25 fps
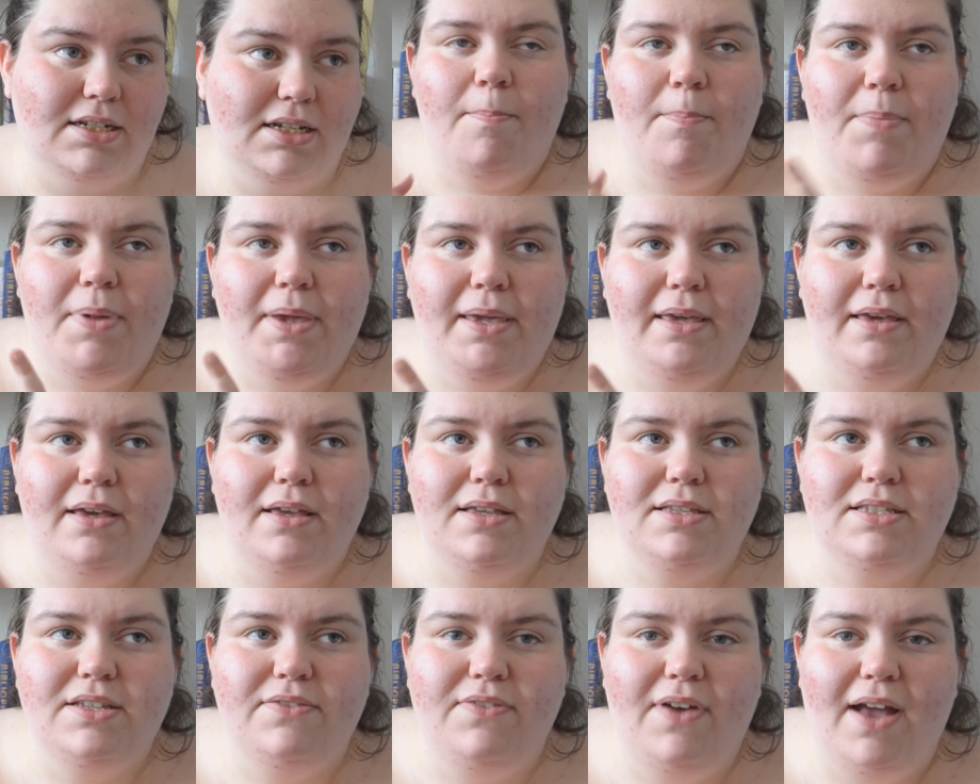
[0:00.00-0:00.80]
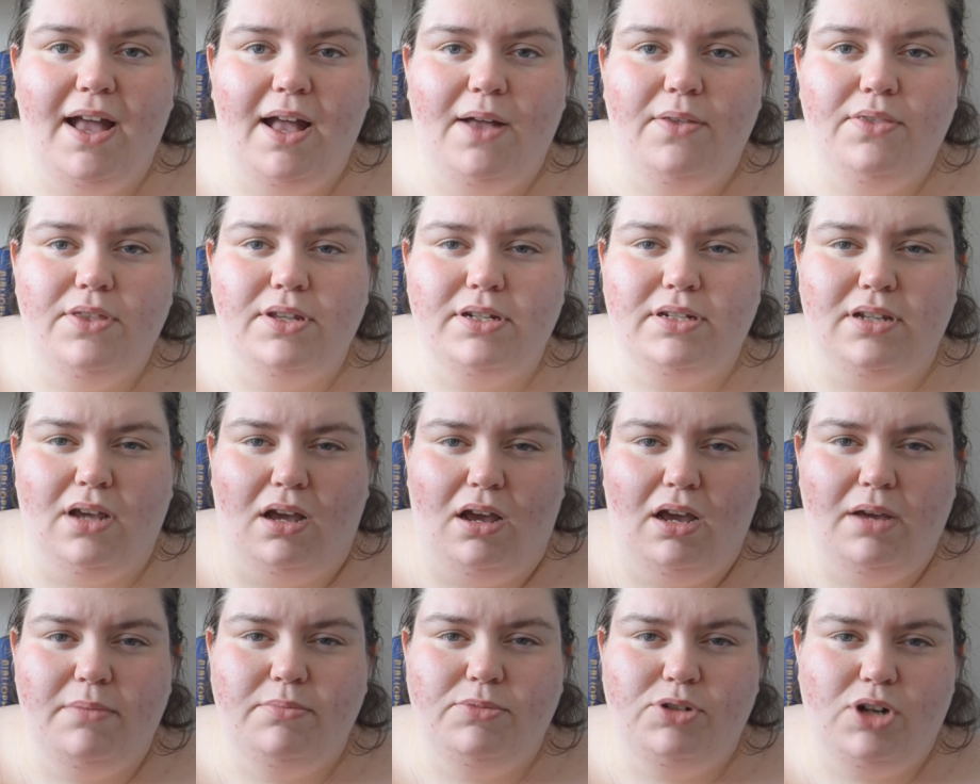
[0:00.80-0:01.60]
because of how the
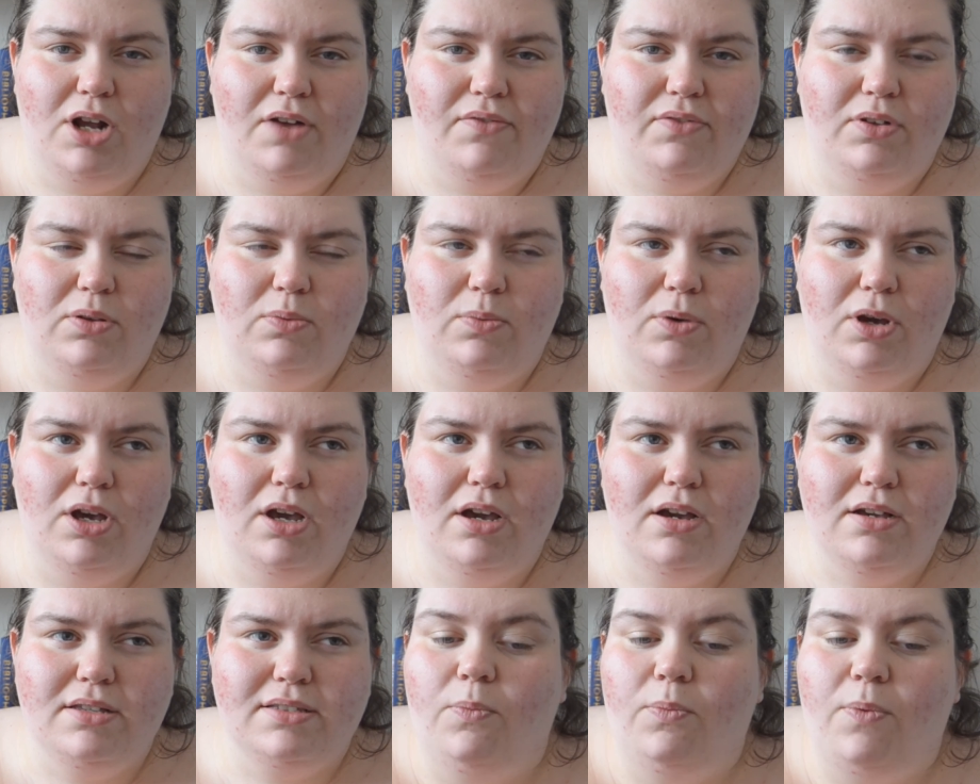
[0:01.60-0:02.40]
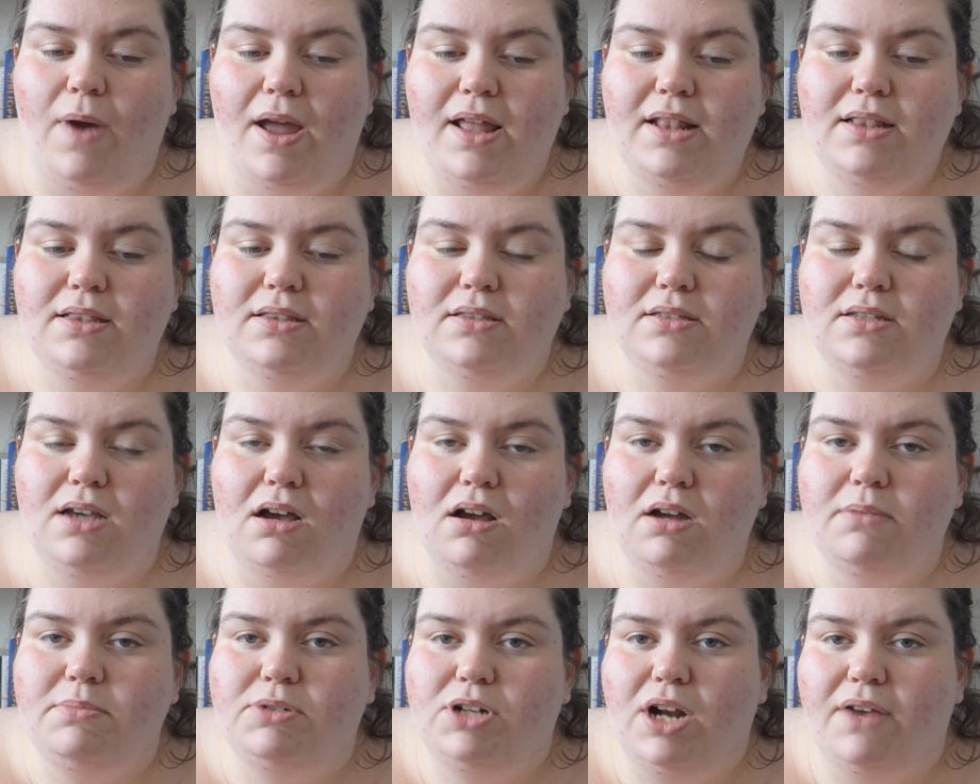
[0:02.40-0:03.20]
time travel works, when
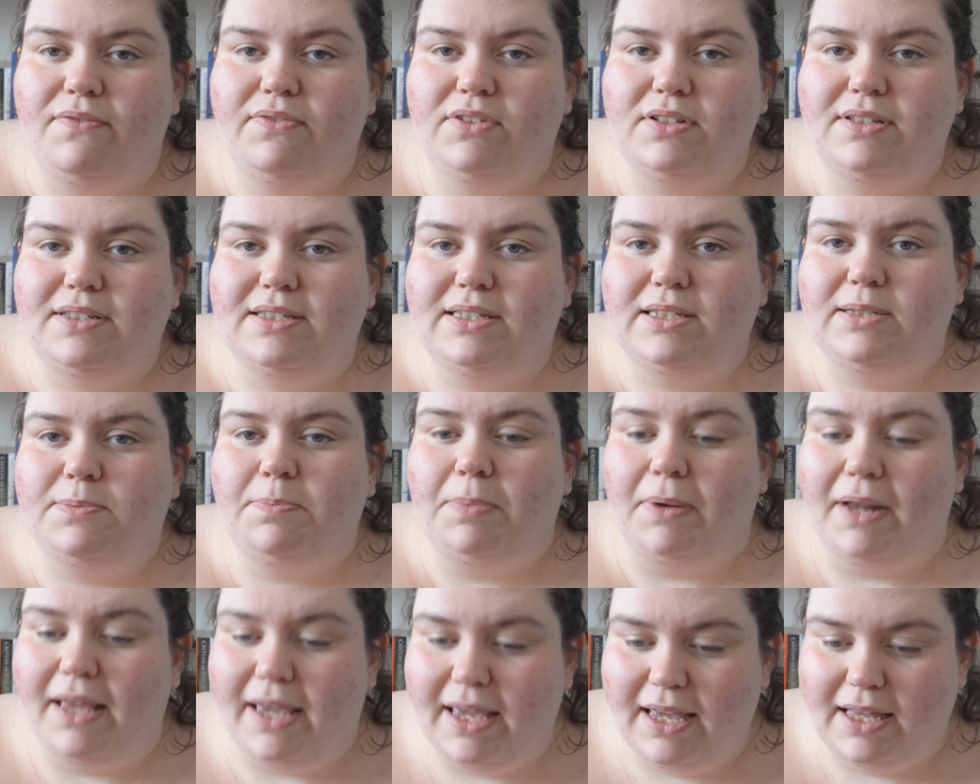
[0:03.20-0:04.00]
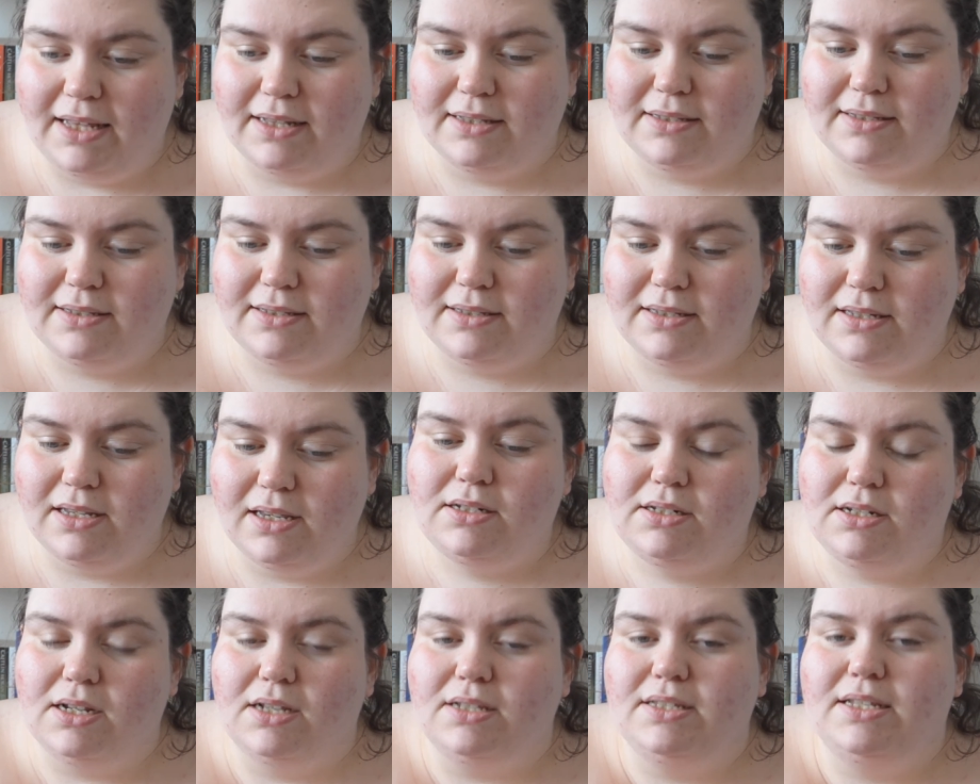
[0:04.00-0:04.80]
time travel splits,
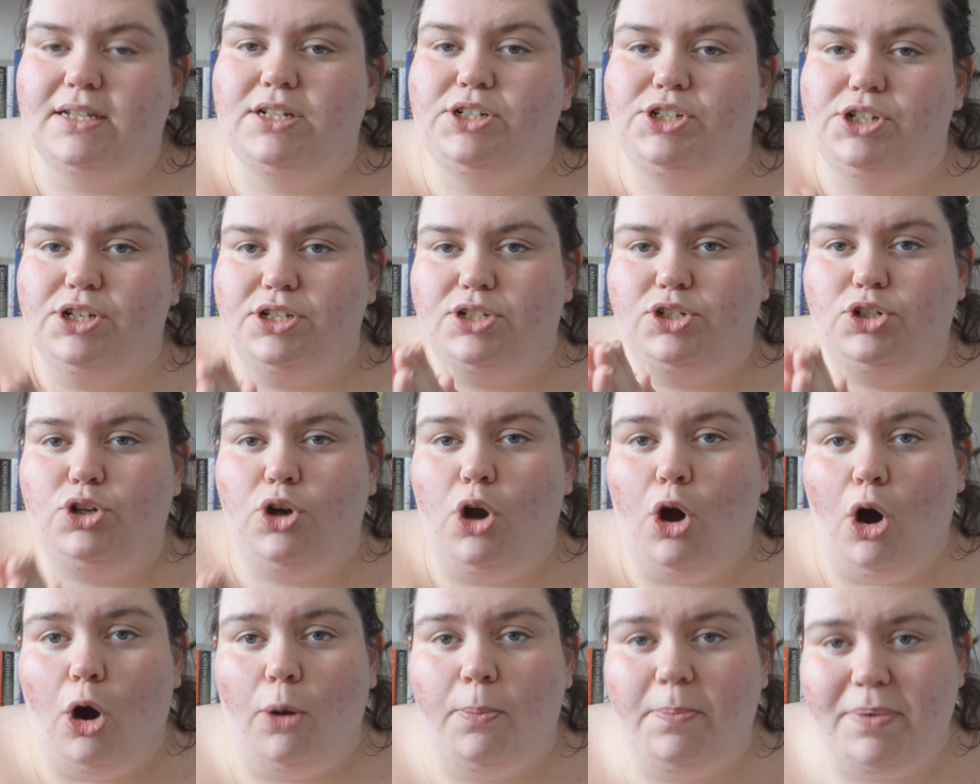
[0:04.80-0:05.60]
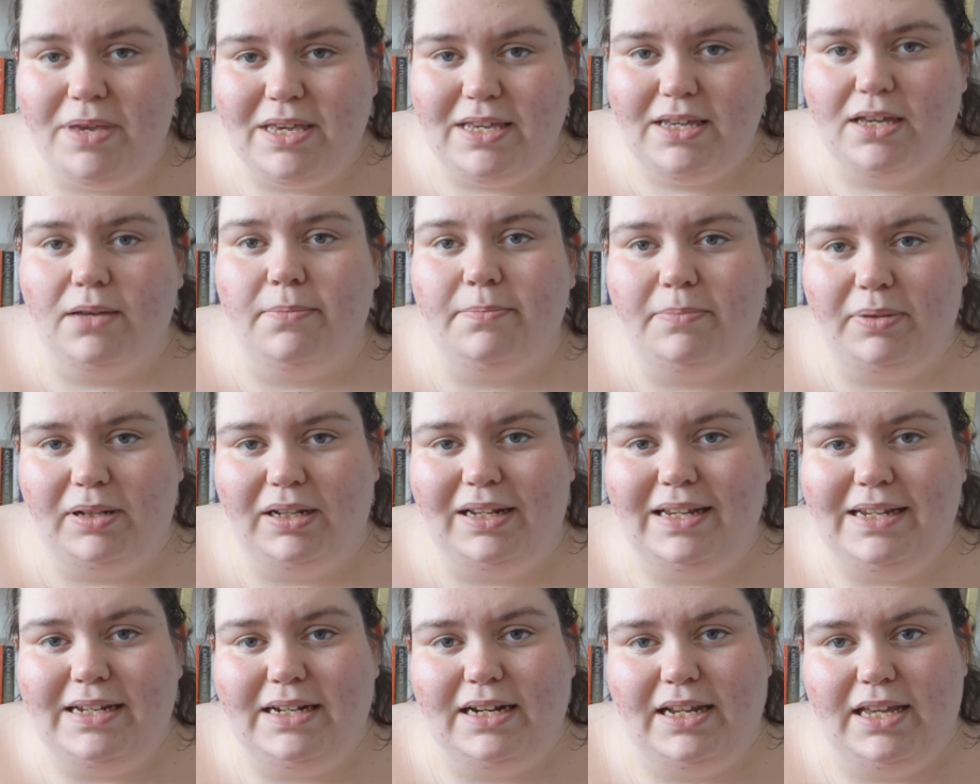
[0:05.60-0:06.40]
does it just copy
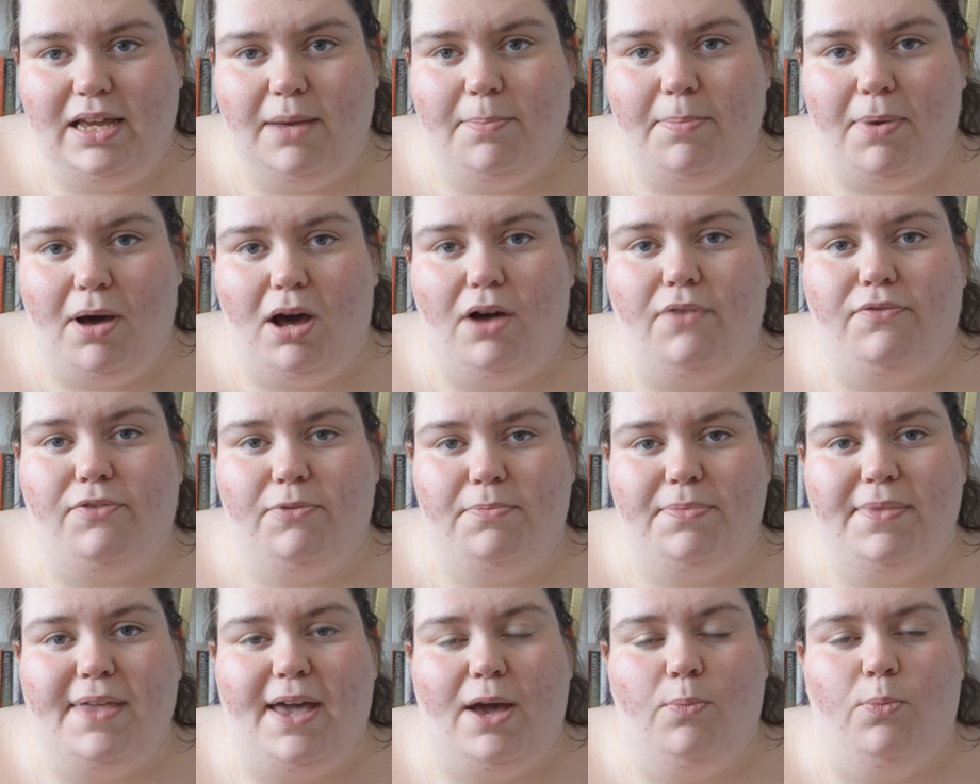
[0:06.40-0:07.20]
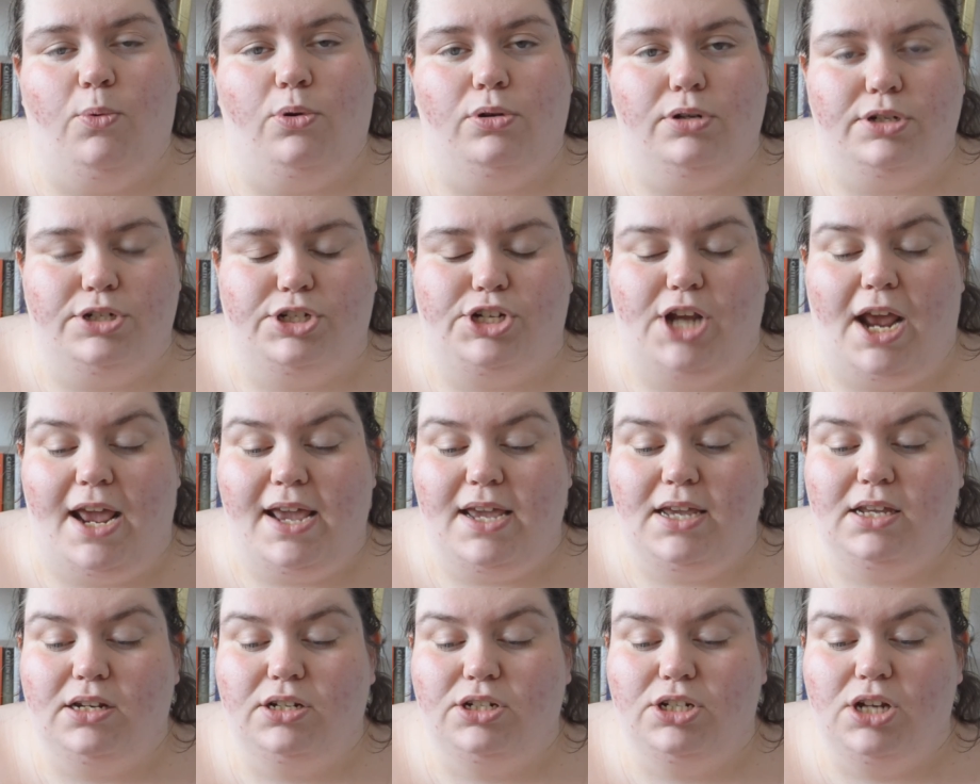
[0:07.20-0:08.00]
completely apart from that one
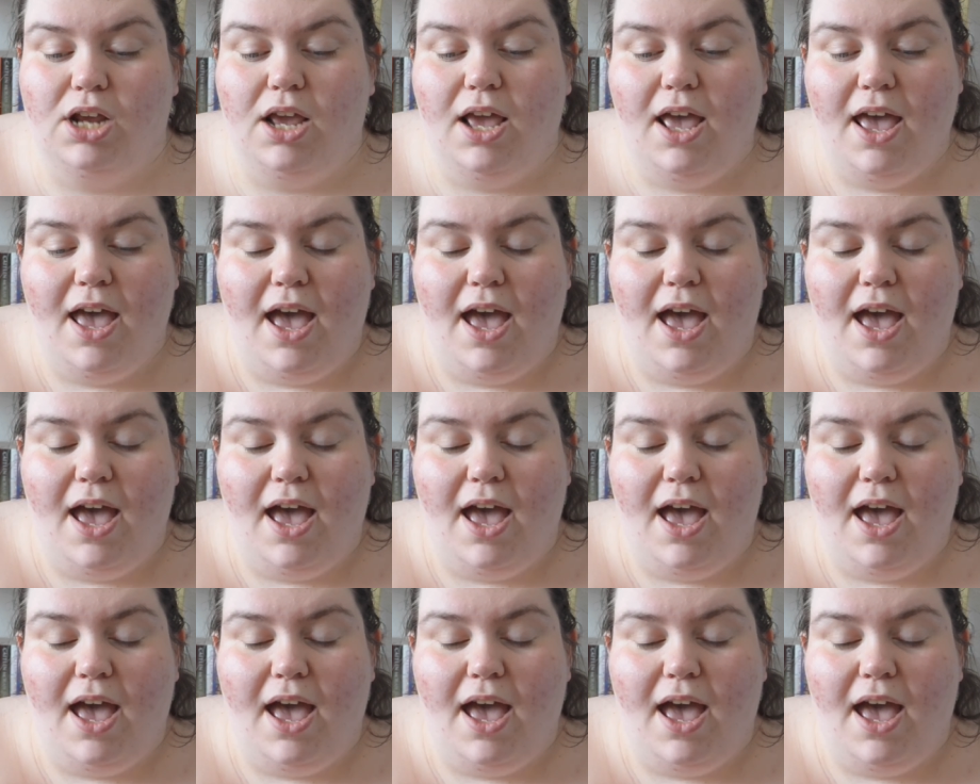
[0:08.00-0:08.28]
change?